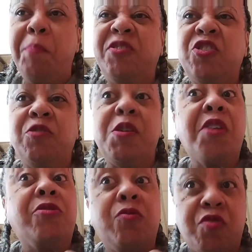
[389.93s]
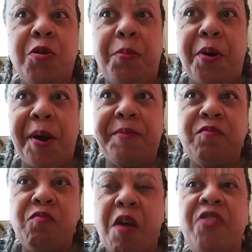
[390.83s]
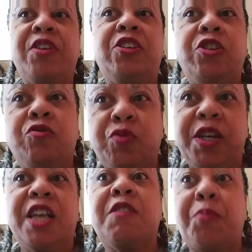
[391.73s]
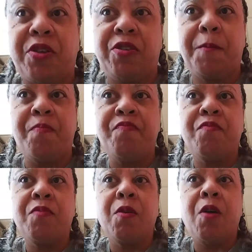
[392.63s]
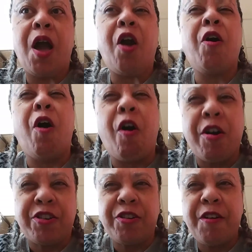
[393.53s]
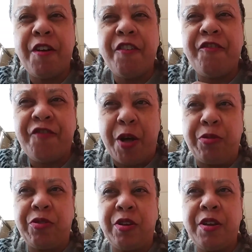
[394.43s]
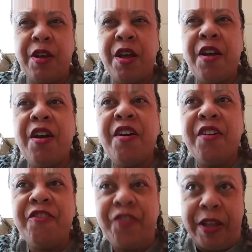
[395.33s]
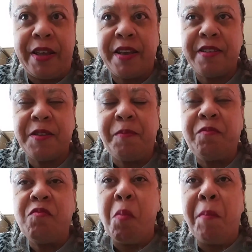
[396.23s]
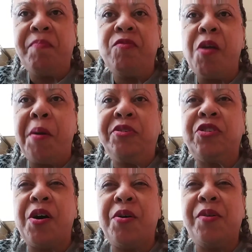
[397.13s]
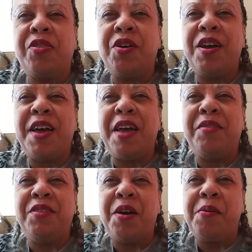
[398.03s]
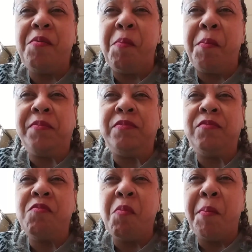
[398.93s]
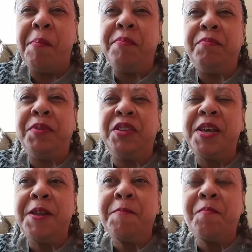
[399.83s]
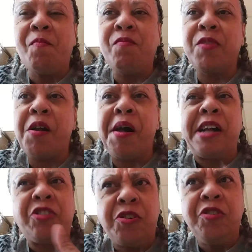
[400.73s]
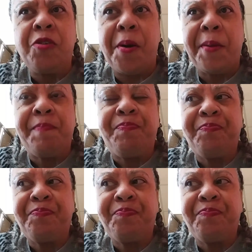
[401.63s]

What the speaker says: excuse me, it's the real part. I think she's really expressing her heartfelt feelings. So I thought, I don't know. But then I turned it on,